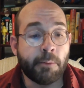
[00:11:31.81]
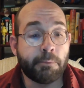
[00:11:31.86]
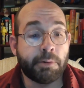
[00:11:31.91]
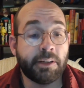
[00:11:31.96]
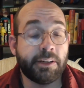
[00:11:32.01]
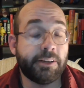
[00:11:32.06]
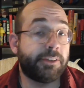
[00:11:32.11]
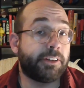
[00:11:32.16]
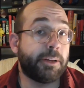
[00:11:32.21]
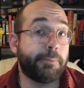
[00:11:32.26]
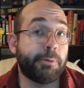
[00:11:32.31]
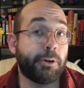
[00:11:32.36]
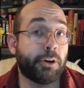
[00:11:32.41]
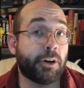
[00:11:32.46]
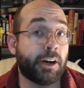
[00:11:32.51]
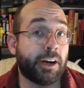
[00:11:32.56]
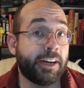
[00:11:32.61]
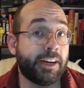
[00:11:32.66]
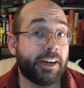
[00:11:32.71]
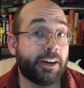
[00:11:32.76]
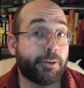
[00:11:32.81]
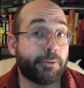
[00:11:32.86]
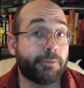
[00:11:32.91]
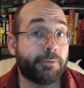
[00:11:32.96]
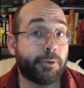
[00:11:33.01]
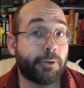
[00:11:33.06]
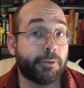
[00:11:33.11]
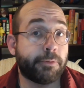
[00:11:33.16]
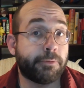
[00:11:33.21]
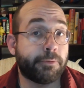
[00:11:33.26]
Please keep your eye out
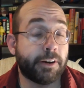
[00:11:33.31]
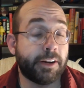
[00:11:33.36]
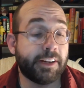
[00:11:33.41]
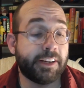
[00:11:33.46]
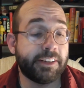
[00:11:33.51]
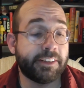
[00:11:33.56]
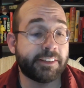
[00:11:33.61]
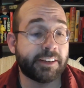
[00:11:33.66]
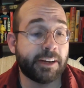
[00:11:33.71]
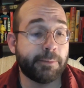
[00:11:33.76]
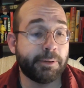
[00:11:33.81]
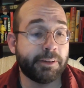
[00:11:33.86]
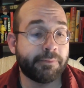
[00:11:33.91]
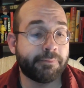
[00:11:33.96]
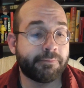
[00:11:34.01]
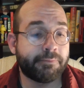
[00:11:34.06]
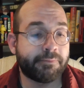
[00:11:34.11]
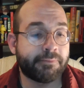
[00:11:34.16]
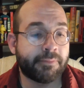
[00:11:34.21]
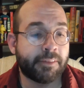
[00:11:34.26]
for Frankie Simon.